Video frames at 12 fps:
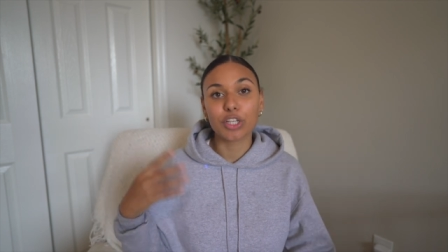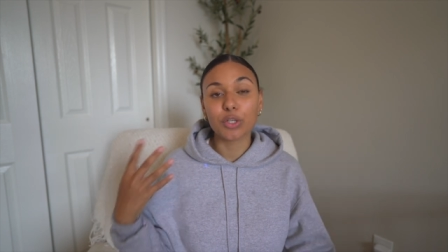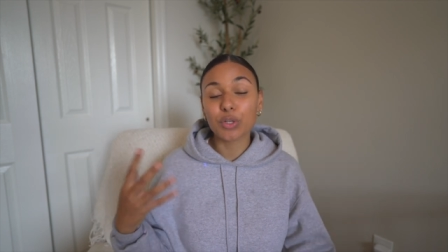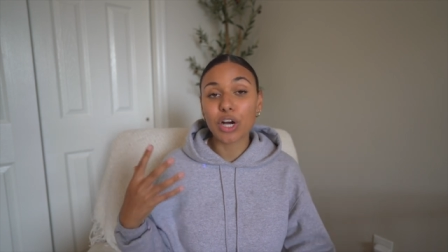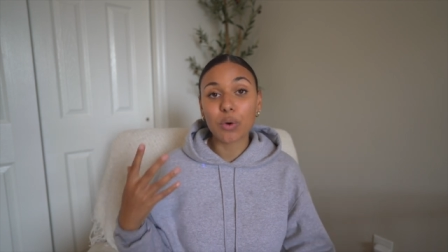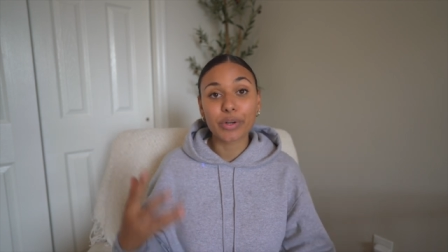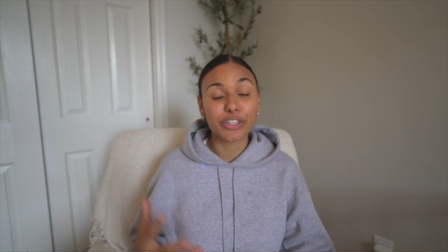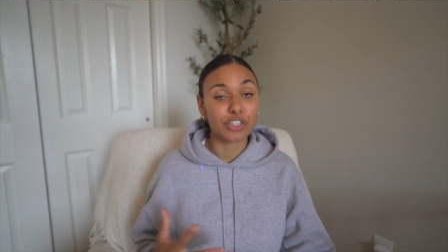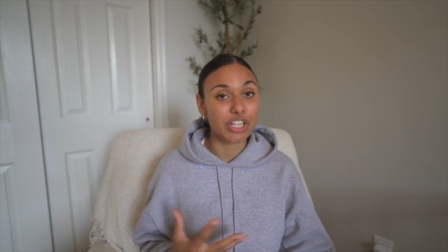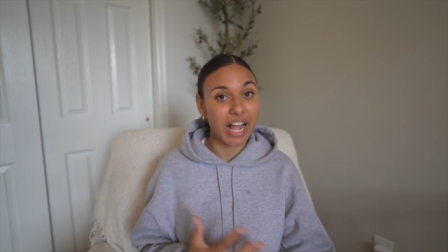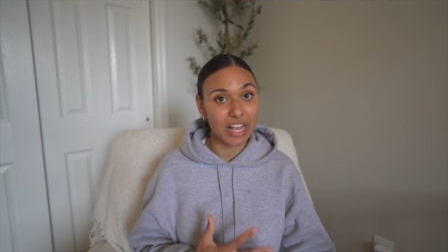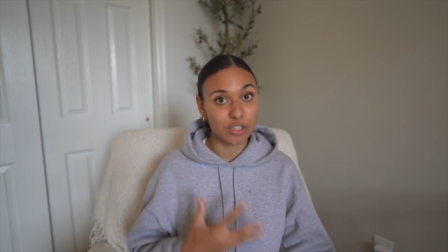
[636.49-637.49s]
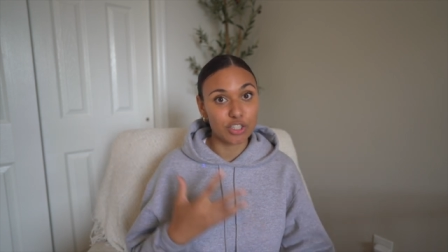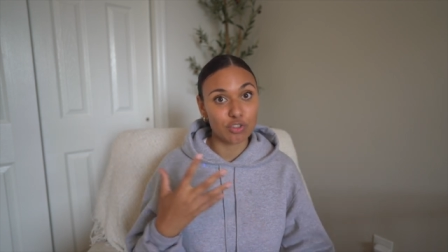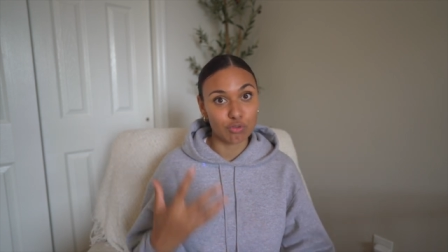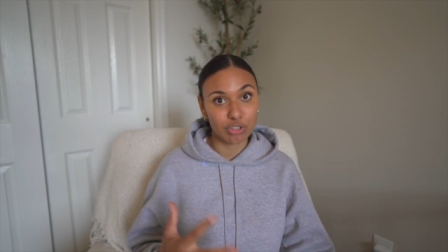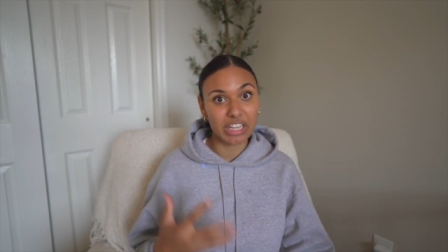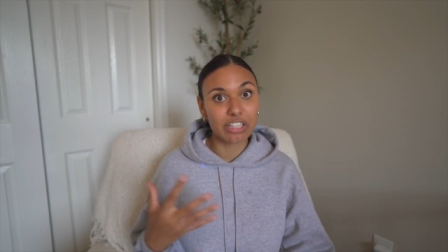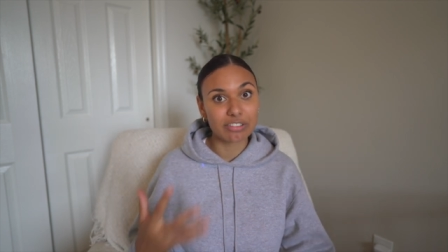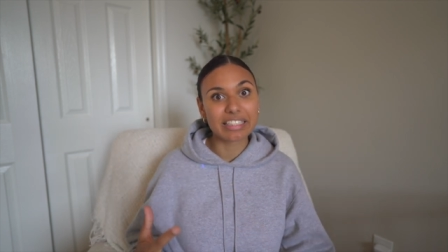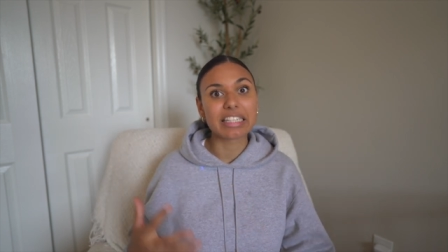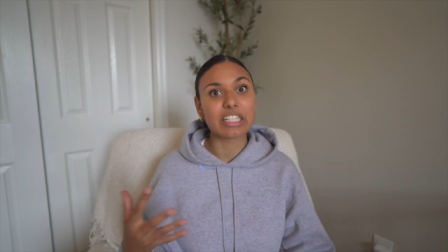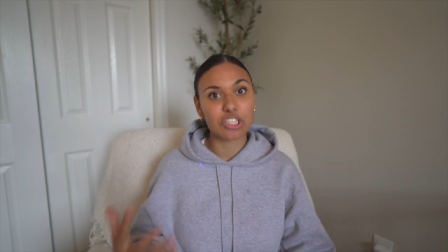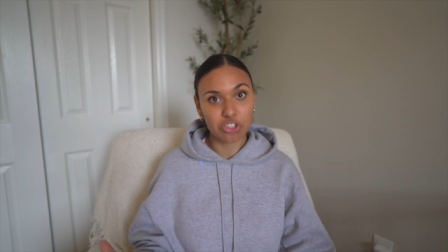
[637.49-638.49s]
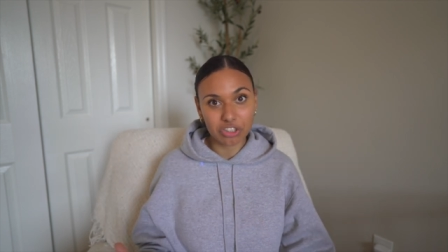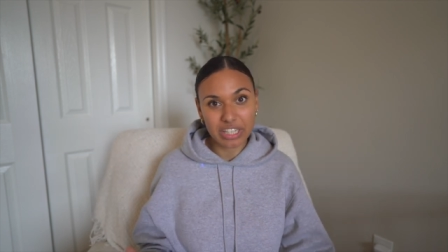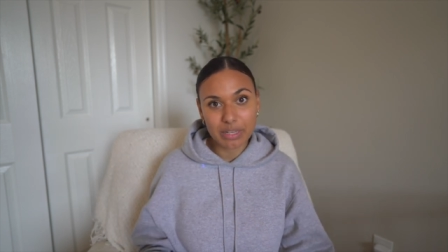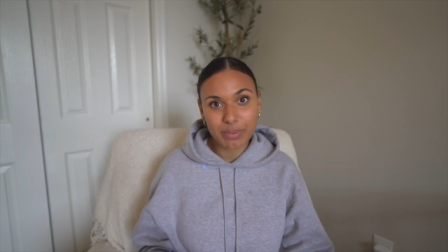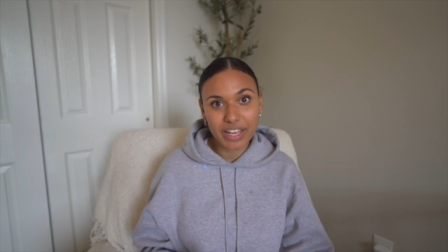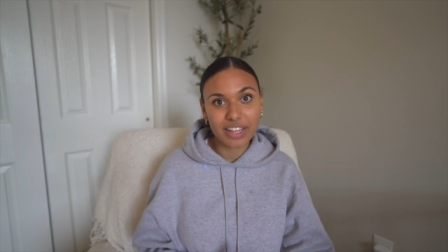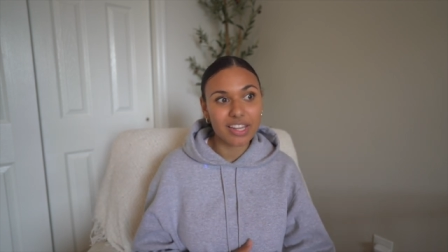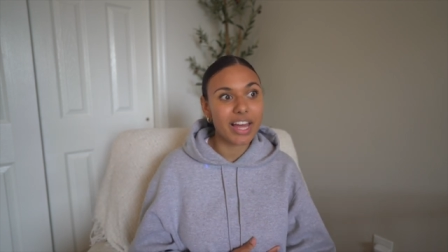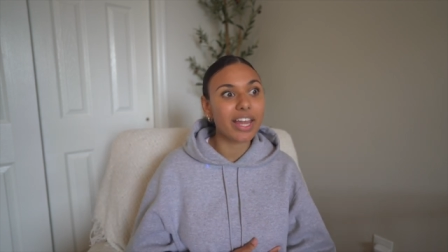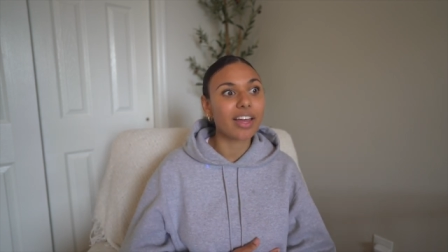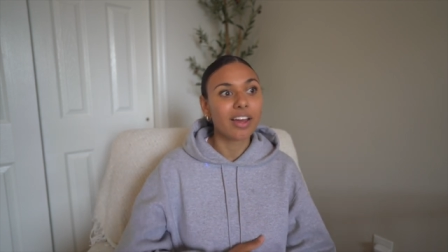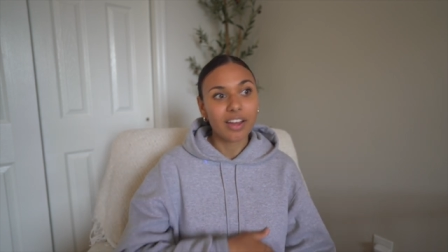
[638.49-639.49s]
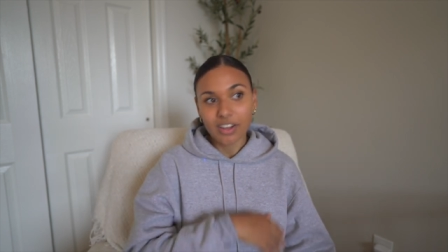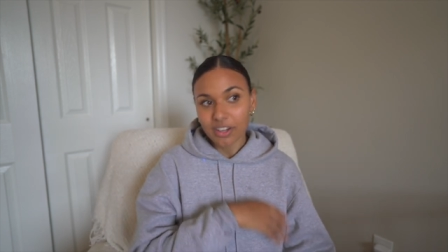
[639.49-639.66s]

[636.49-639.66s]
You know, when your child is really, really screaming, like